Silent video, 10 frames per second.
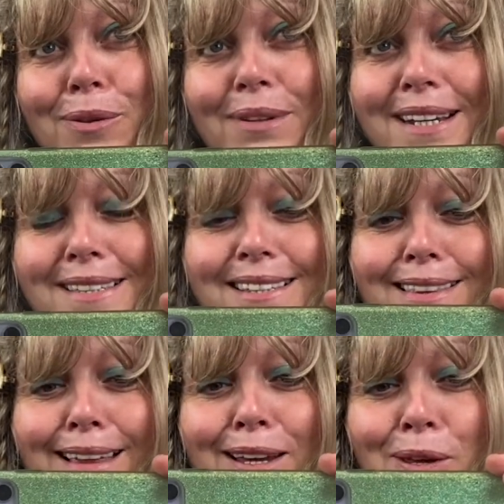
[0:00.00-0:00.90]
you, Lisa,
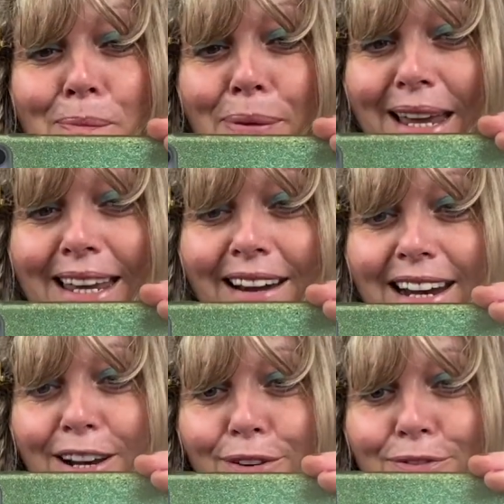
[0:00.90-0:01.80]
thank you, Peggy, I
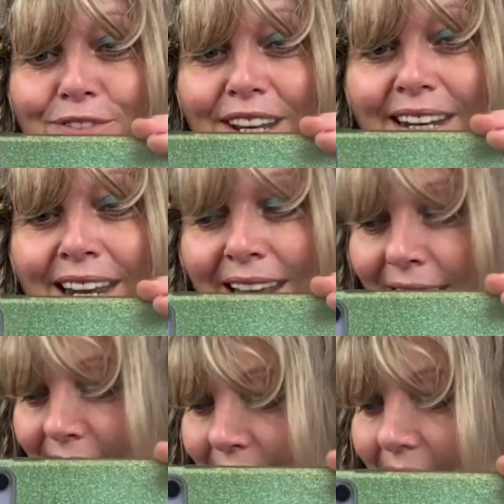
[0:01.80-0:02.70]
loved it,
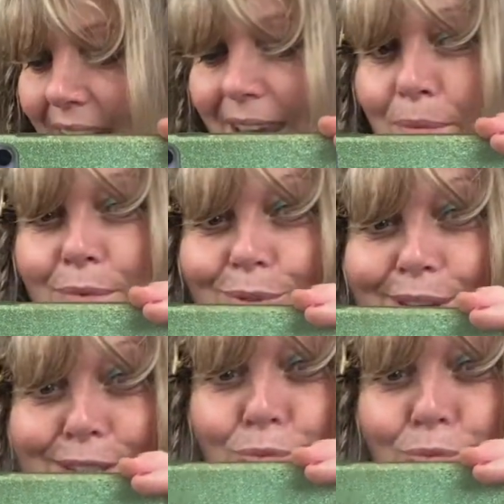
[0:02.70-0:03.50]
came this